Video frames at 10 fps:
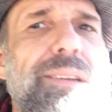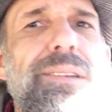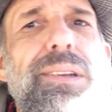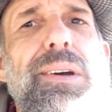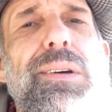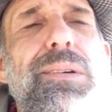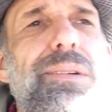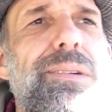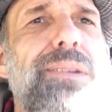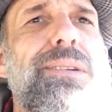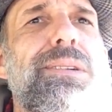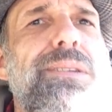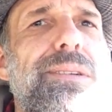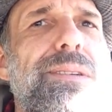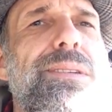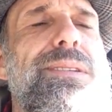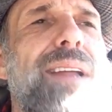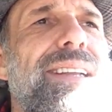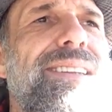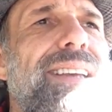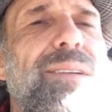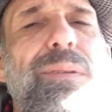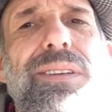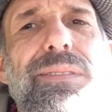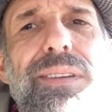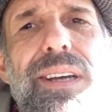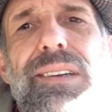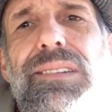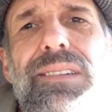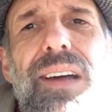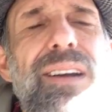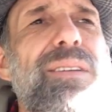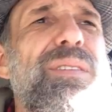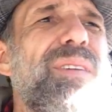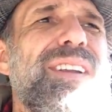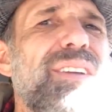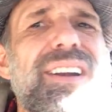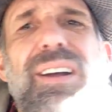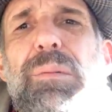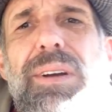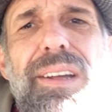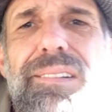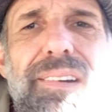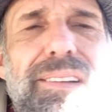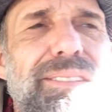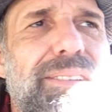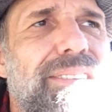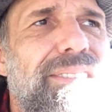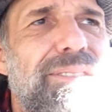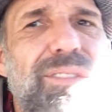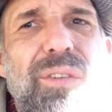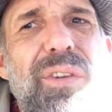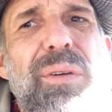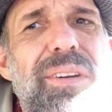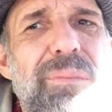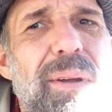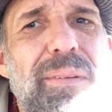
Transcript: So that's the explanation for that. I don't know if this video is going to go over or not. I'll have to review it.